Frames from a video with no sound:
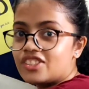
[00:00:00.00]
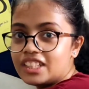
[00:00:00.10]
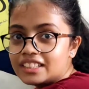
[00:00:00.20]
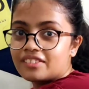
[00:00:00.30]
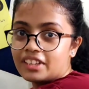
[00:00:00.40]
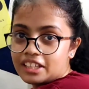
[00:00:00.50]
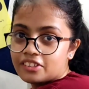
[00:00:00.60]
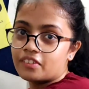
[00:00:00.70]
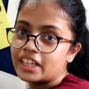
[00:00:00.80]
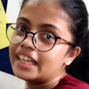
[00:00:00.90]
she's
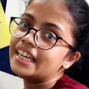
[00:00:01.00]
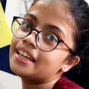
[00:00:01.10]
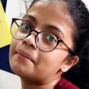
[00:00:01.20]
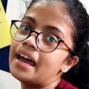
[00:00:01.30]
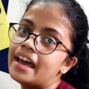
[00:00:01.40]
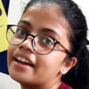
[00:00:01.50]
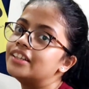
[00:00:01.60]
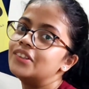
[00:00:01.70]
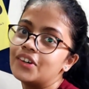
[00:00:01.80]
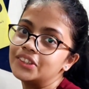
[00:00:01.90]
literally eating my head
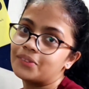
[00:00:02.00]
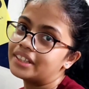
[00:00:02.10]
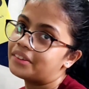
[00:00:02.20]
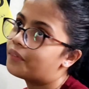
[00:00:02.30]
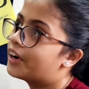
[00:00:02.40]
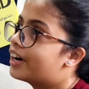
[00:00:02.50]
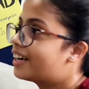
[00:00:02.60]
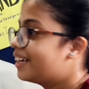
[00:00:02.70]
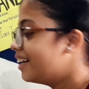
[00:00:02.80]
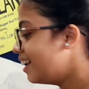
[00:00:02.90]
and not doing the
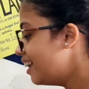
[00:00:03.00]
work.